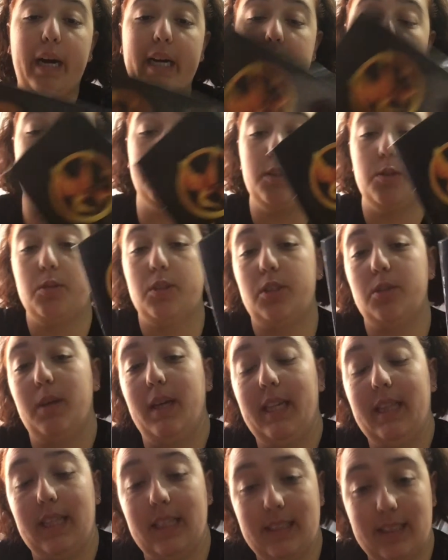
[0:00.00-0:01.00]
But if you were
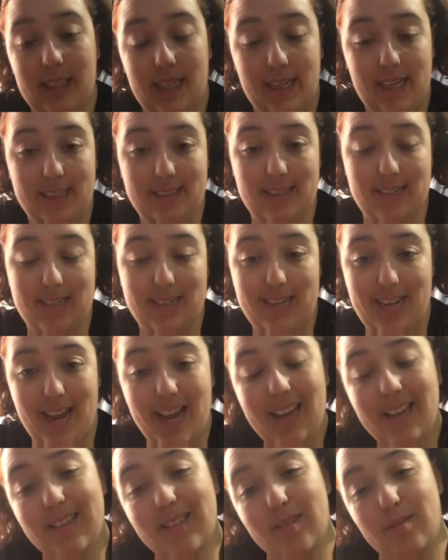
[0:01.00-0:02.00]
doing this as a
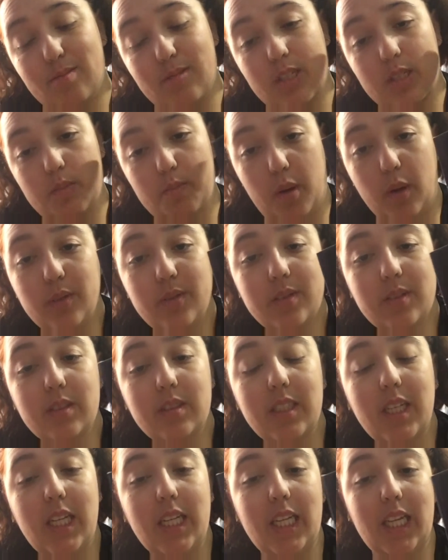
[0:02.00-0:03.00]
text response
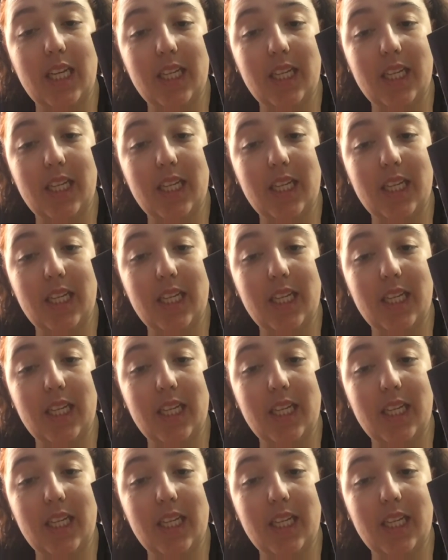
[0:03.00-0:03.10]
in